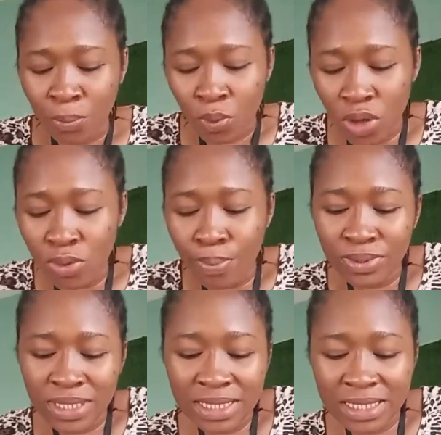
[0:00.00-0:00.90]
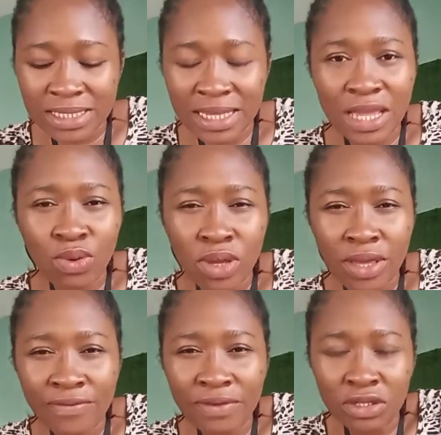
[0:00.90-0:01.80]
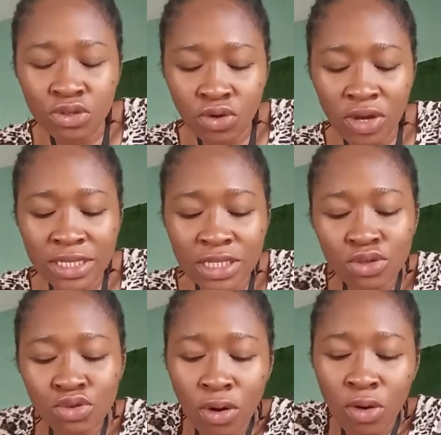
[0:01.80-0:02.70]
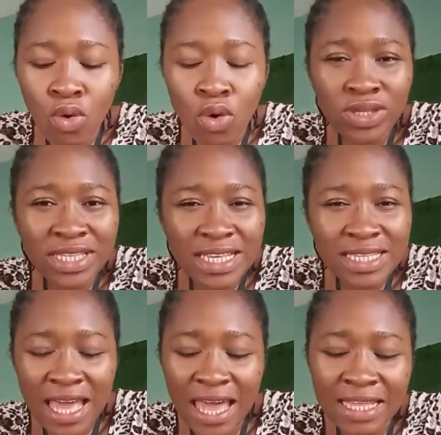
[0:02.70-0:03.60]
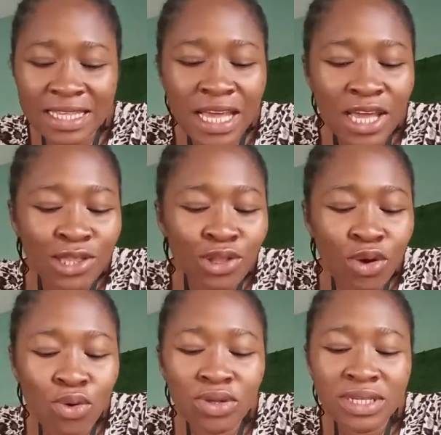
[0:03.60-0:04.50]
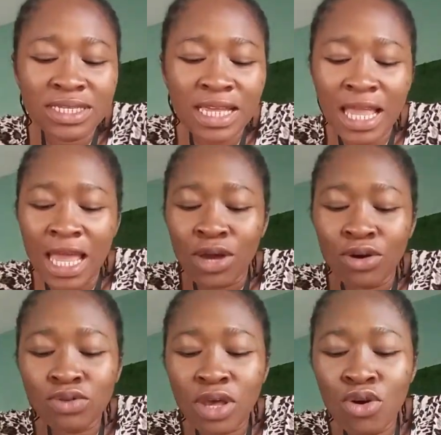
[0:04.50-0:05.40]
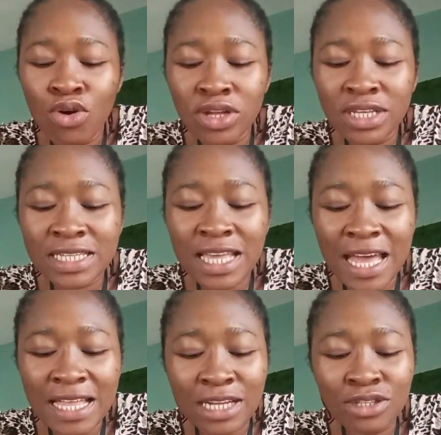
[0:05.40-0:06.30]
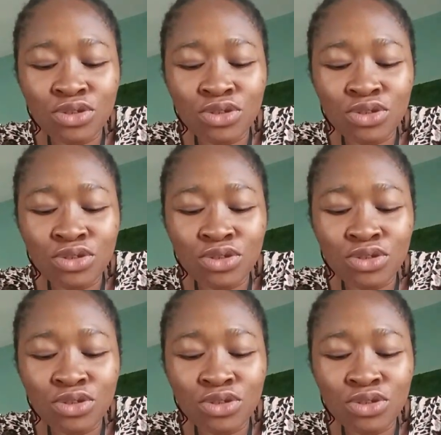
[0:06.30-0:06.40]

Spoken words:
When you put it inside, if you are drawing it, don't hold this head. Don't hold this head. Because when you hold this head and